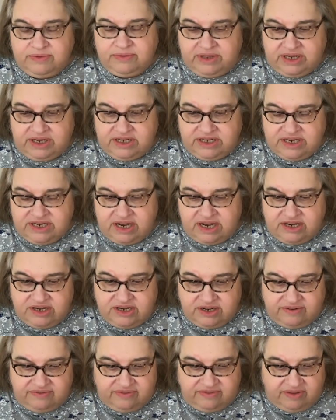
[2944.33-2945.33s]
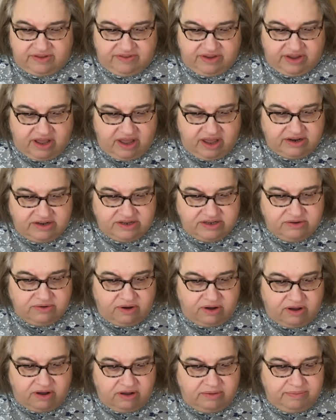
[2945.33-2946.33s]
with the extension of loving kindness to
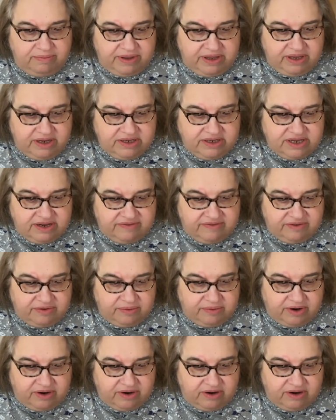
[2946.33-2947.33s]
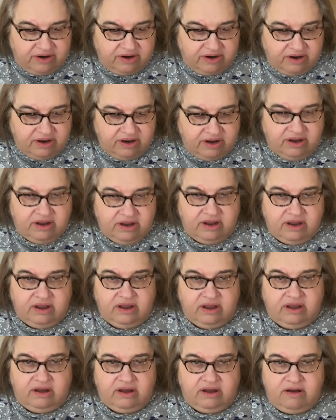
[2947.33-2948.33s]
all beings everywhere,
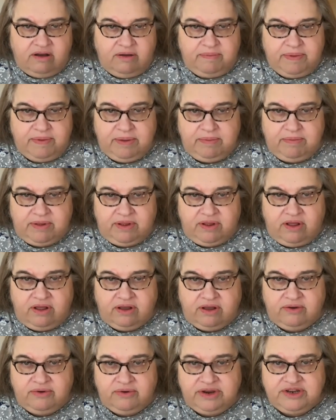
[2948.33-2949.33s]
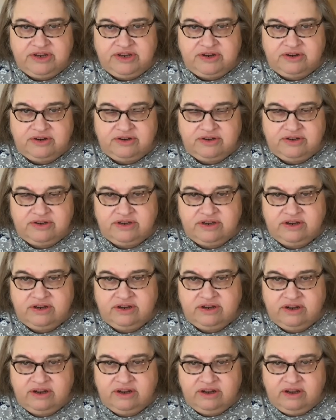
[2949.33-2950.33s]
all people, all creatures,
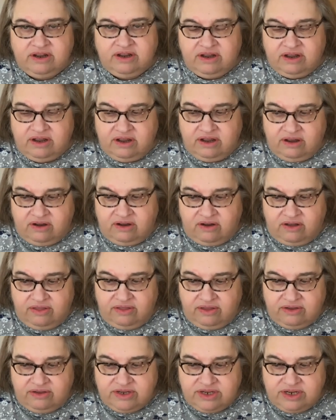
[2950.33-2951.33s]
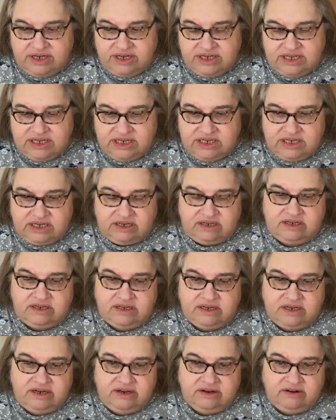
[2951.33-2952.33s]
all those in
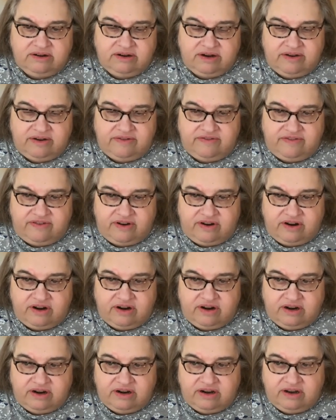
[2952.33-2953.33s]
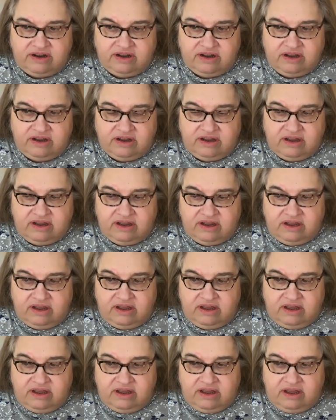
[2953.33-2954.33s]
existence, near and far,
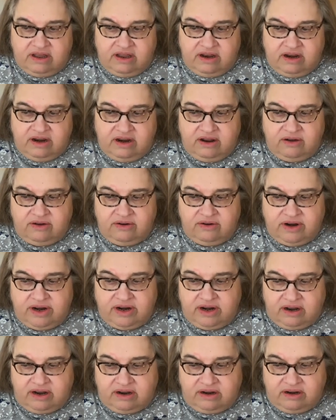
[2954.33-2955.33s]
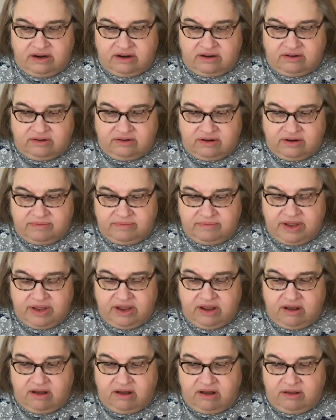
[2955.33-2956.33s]
known and unknown. May
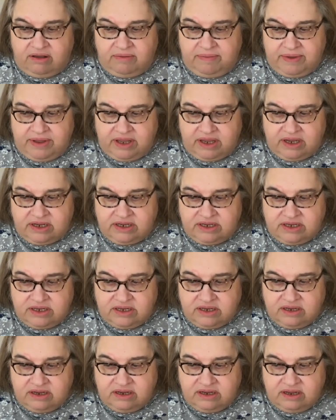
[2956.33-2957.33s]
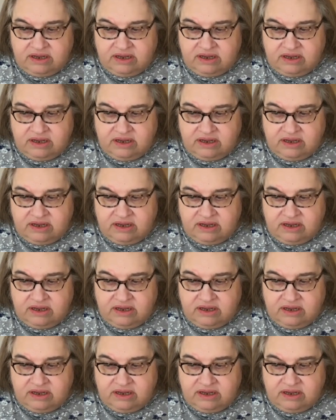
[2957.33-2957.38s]
all beings